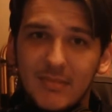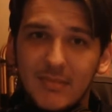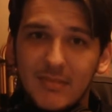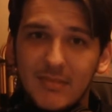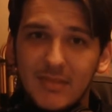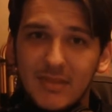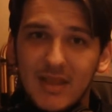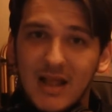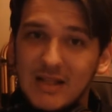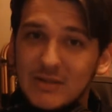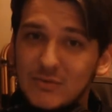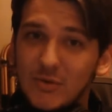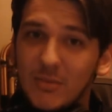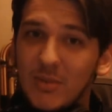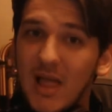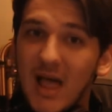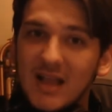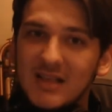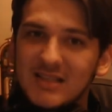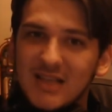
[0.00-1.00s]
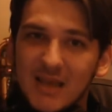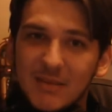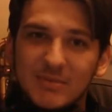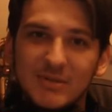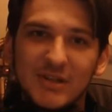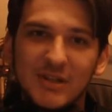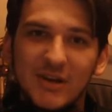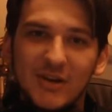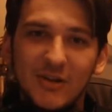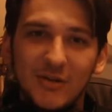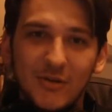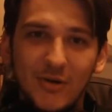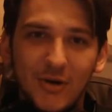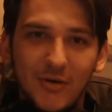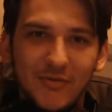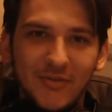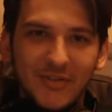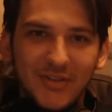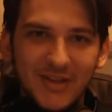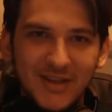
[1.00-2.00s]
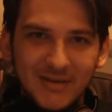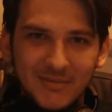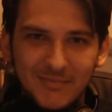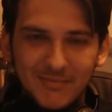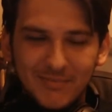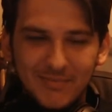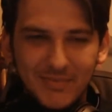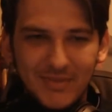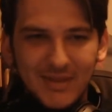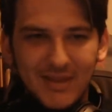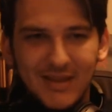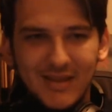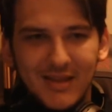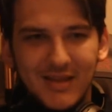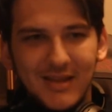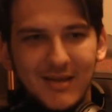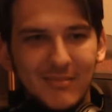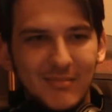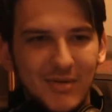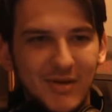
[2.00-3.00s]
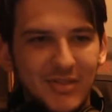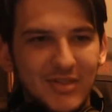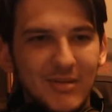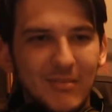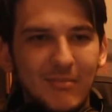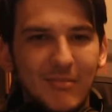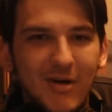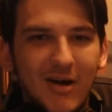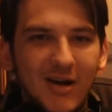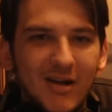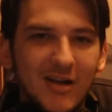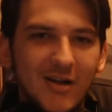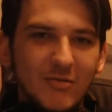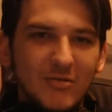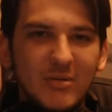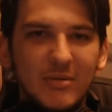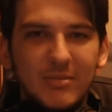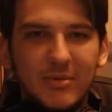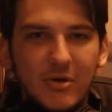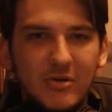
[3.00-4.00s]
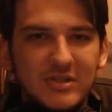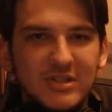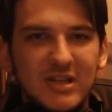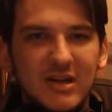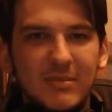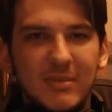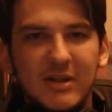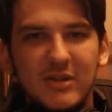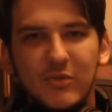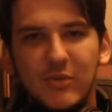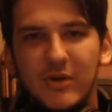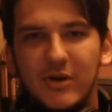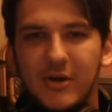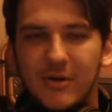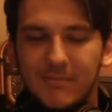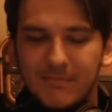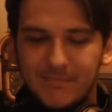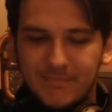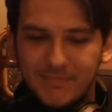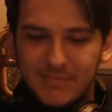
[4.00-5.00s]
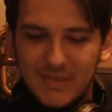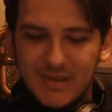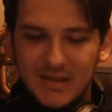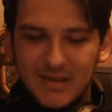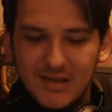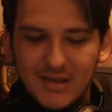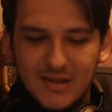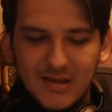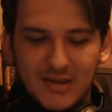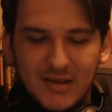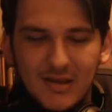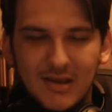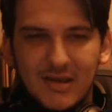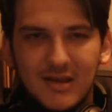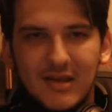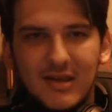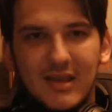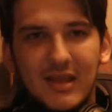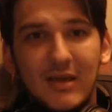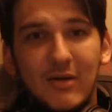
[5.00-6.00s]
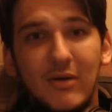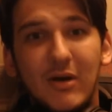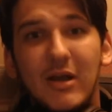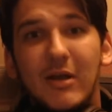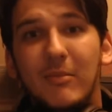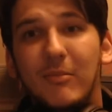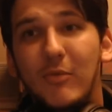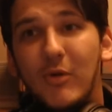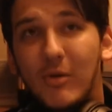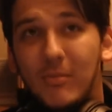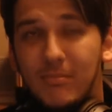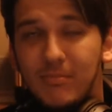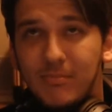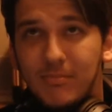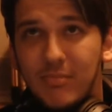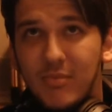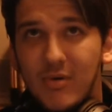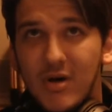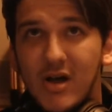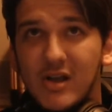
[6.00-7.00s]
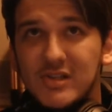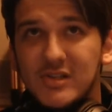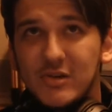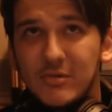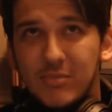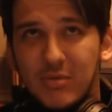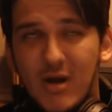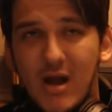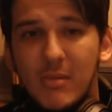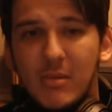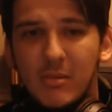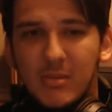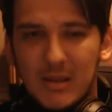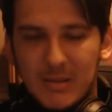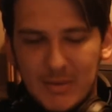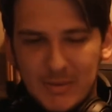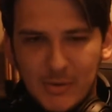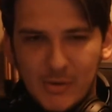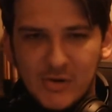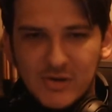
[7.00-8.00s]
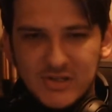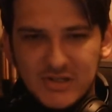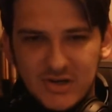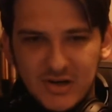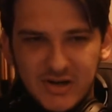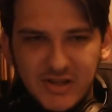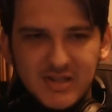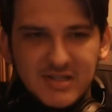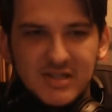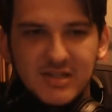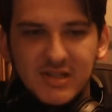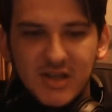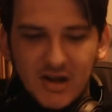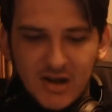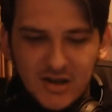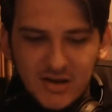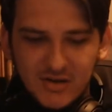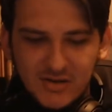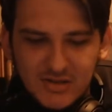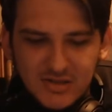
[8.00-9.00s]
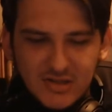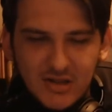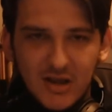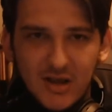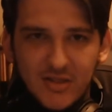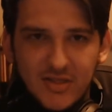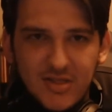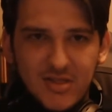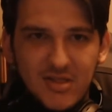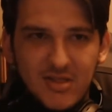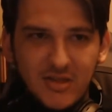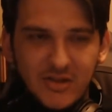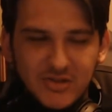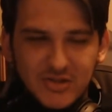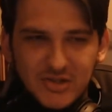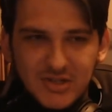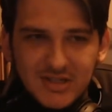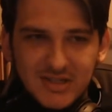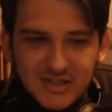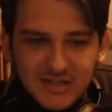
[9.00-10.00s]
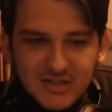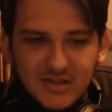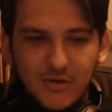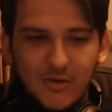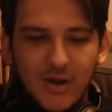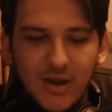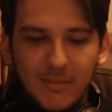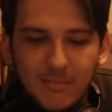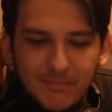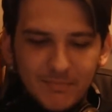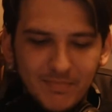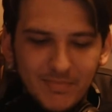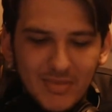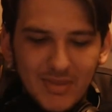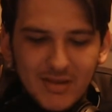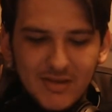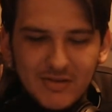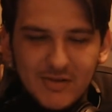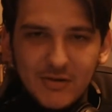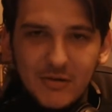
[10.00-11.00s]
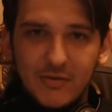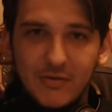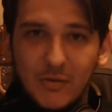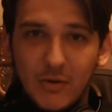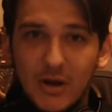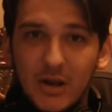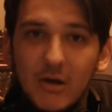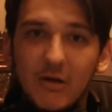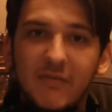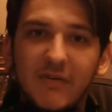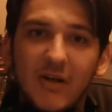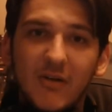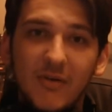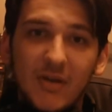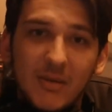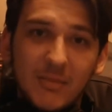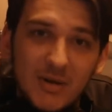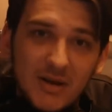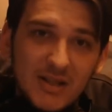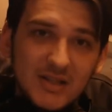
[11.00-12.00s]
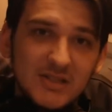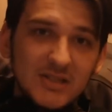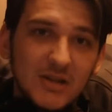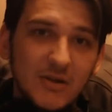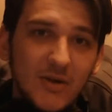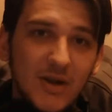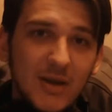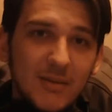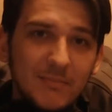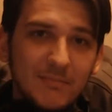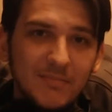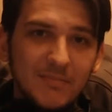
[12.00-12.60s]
That's what Blackscape's going to do, hopefully. But the manga will be posted on my Twitter. It will also probably be posted on Sloth Slushy's Instagram. So if you want to go follow him on Instagram,